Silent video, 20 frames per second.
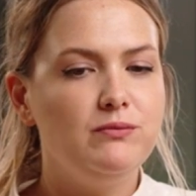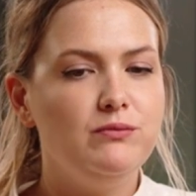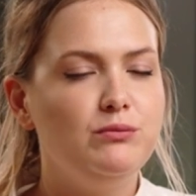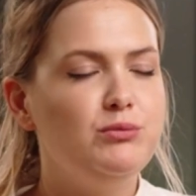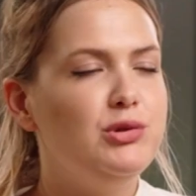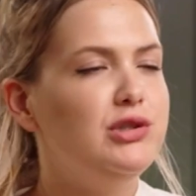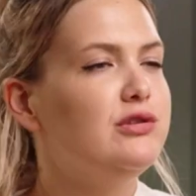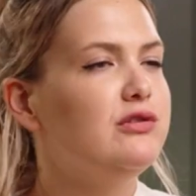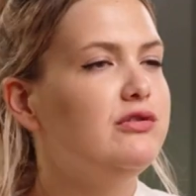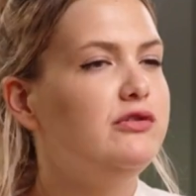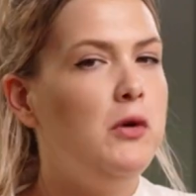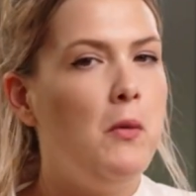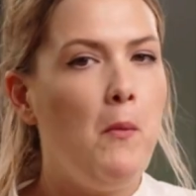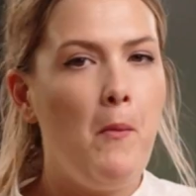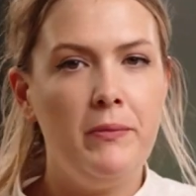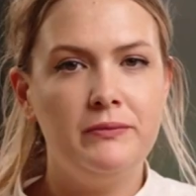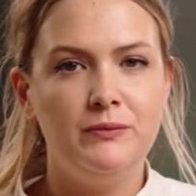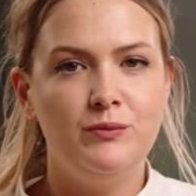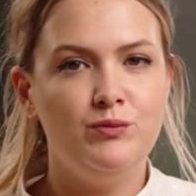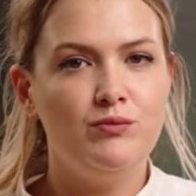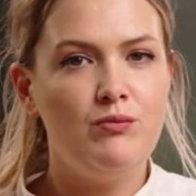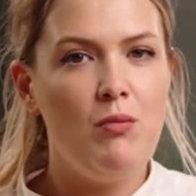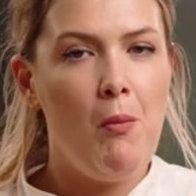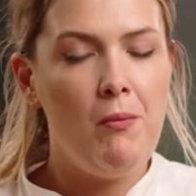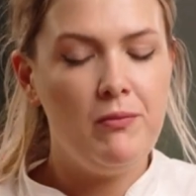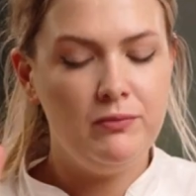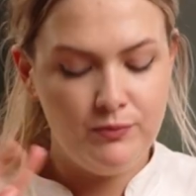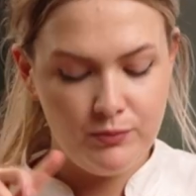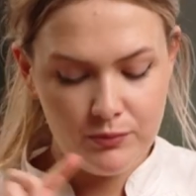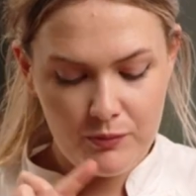Beautiful.
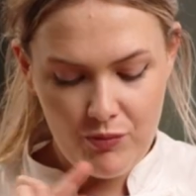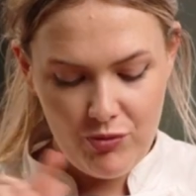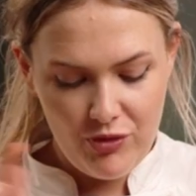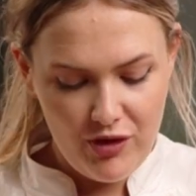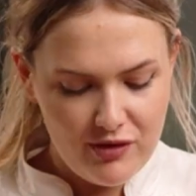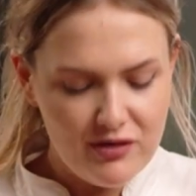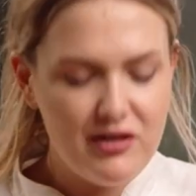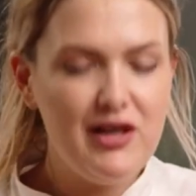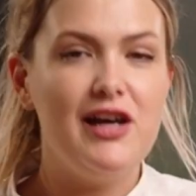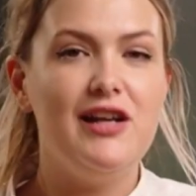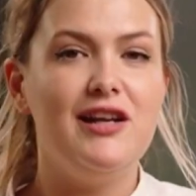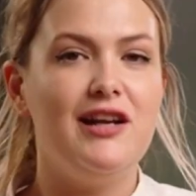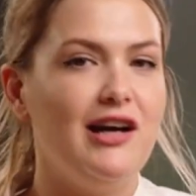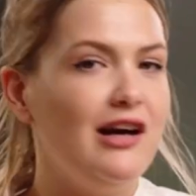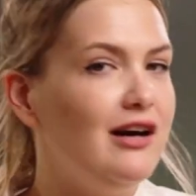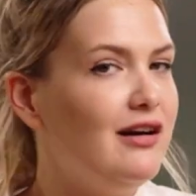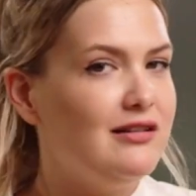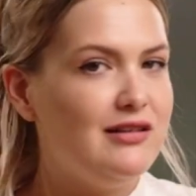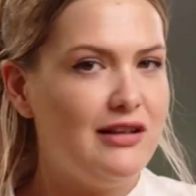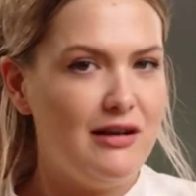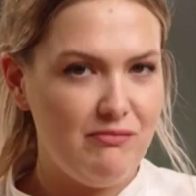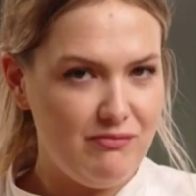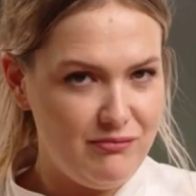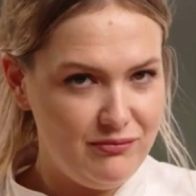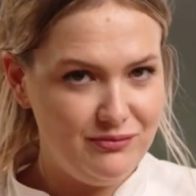10 out of 10.